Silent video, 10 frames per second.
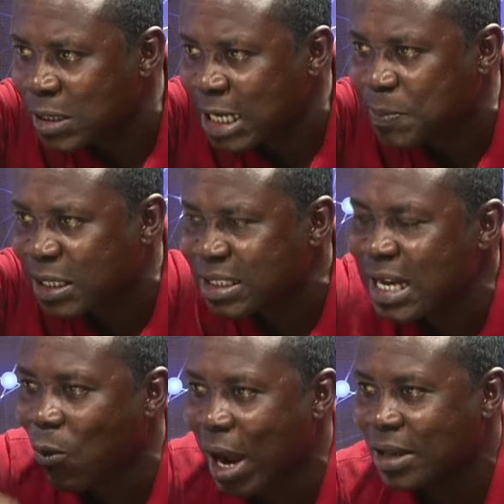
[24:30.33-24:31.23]
person here,
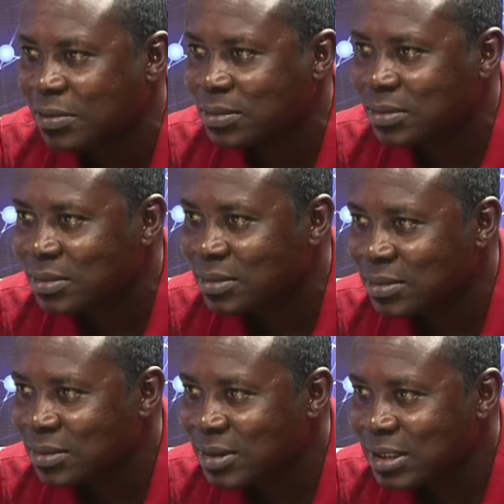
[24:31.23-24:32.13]
wine.
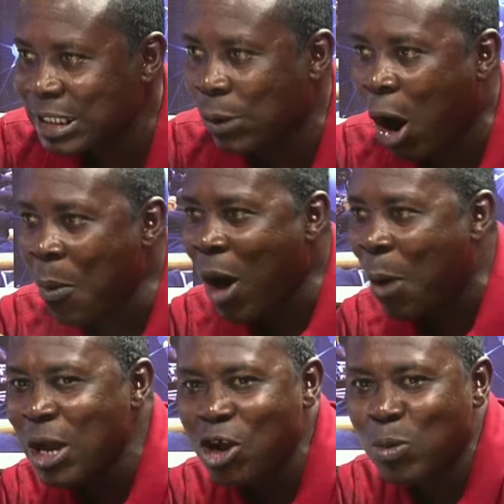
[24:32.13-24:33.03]
You are
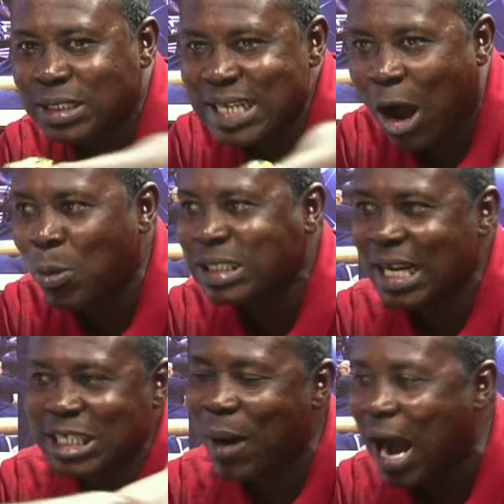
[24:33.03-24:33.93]
more you mutia, almost
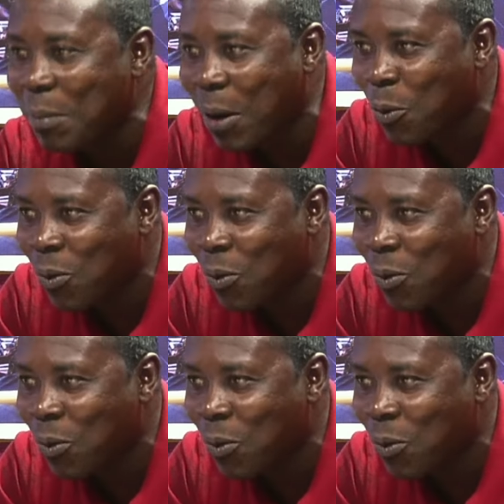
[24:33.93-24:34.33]
challenging Mahama,